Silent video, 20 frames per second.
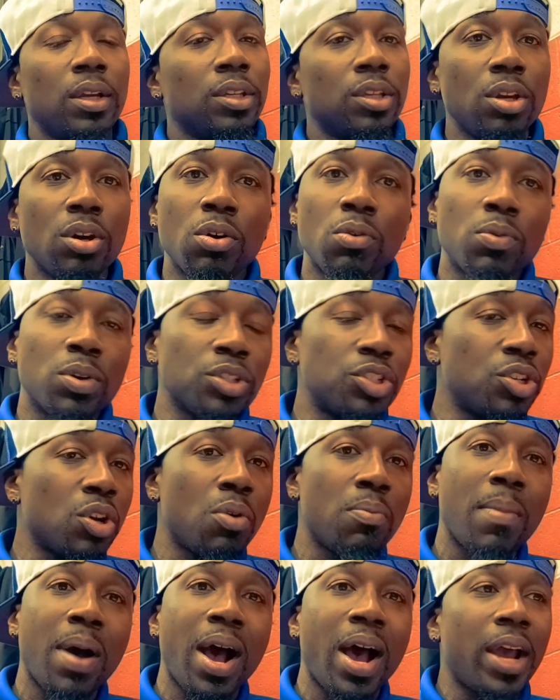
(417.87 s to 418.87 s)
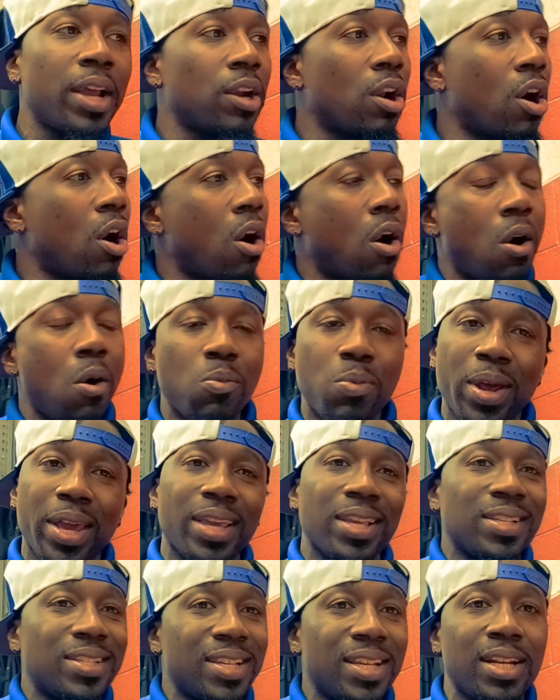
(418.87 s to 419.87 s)
You don't want your mind
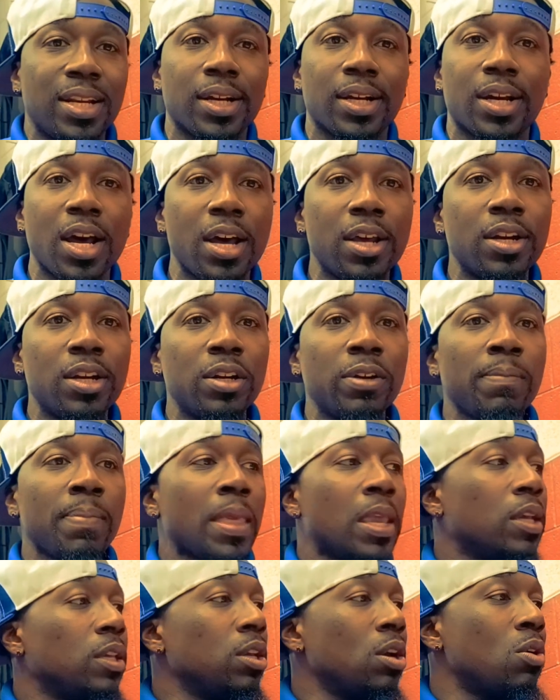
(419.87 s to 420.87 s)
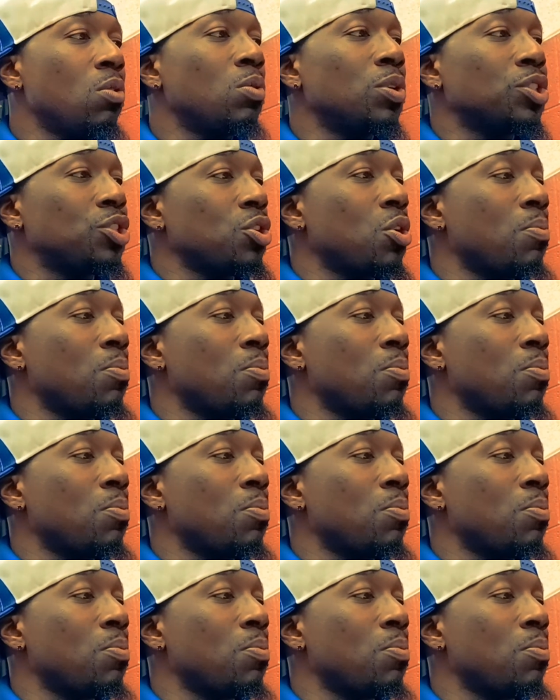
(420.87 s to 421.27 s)
always in the gutter. You don't want